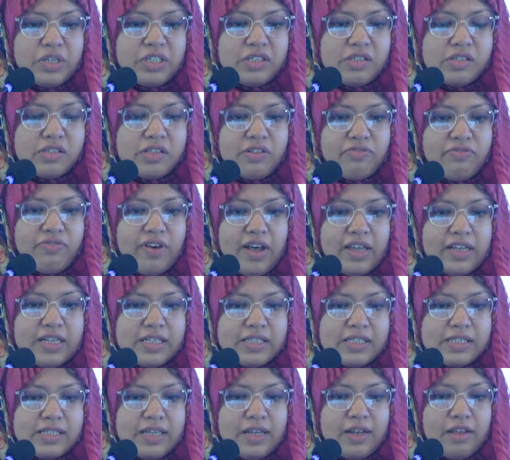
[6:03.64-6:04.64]
is the final
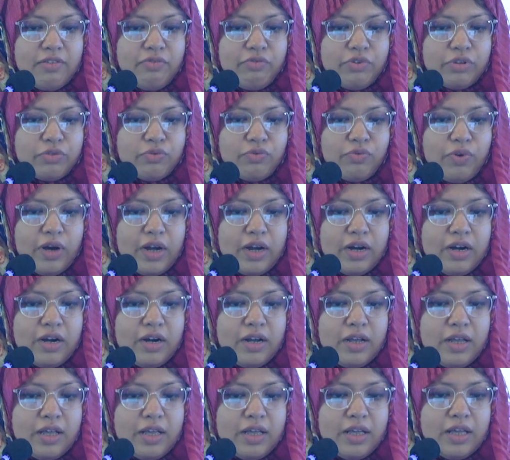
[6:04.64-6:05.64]
scene with wire
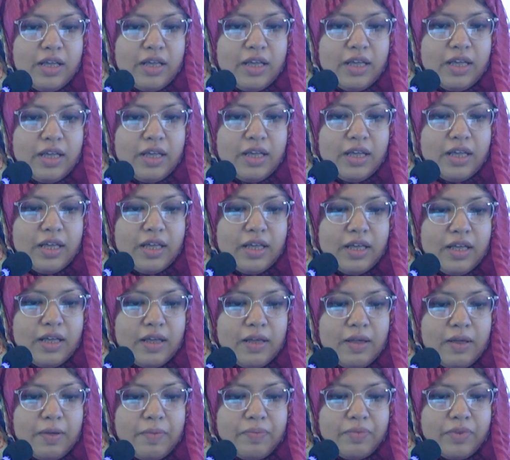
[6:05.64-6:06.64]

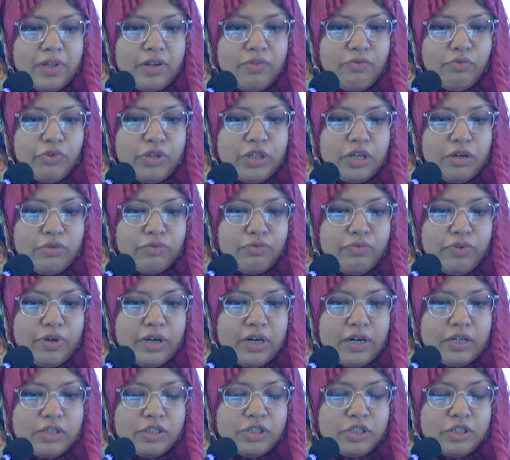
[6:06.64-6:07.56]
and without wire,